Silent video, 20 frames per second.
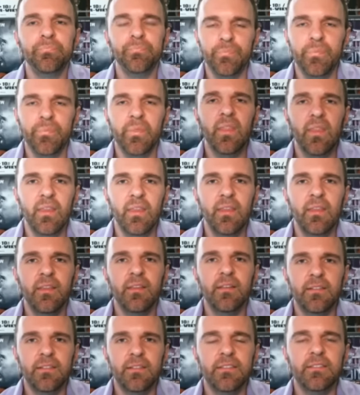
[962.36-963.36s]

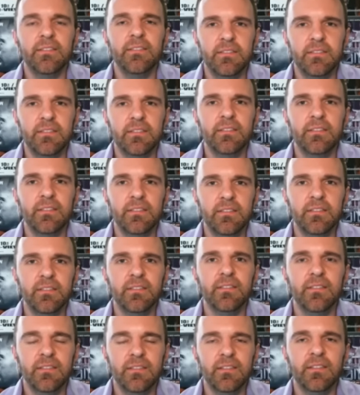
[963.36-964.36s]

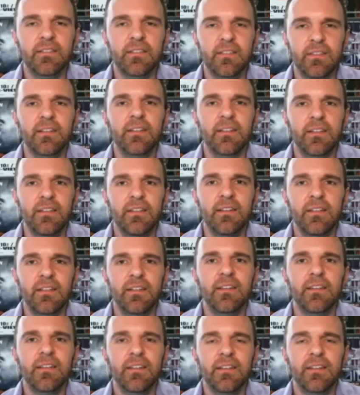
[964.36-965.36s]

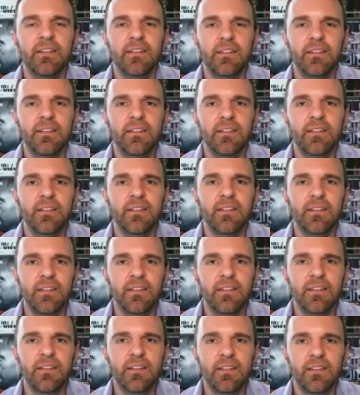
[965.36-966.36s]

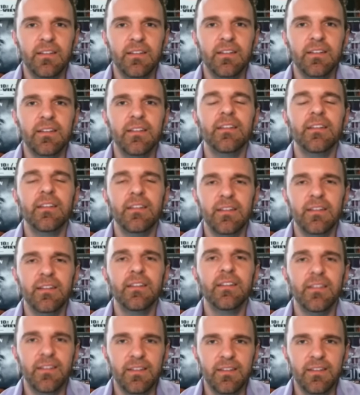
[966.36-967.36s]

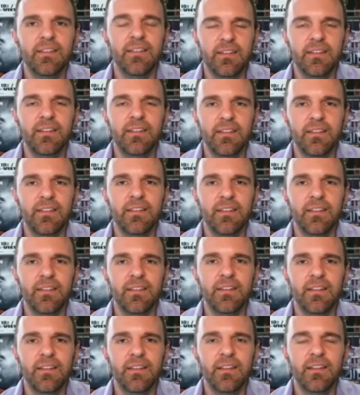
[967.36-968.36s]

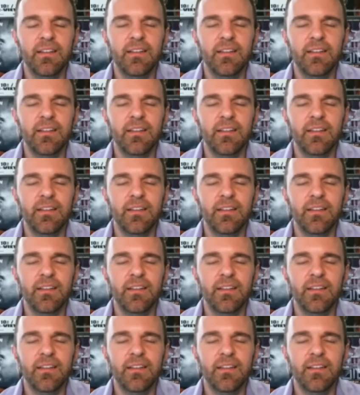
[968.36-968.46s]
This person isn't speaking.